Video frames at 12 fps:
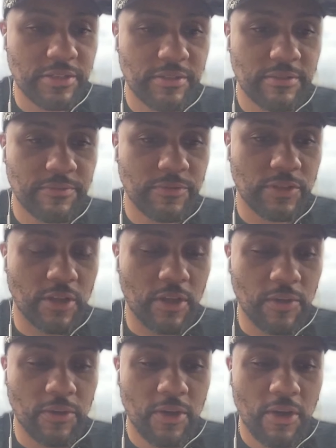You
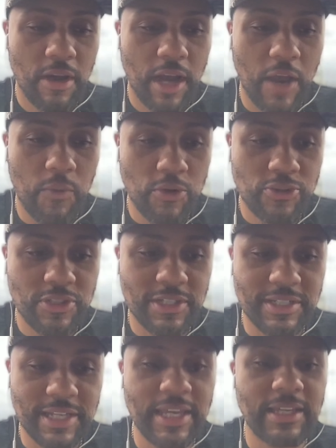know, I want you to
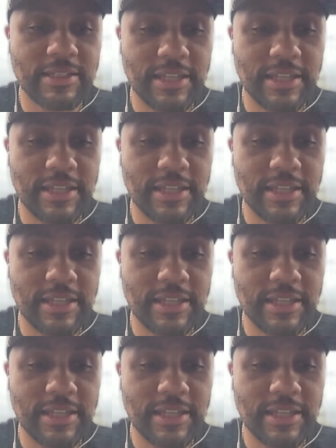dig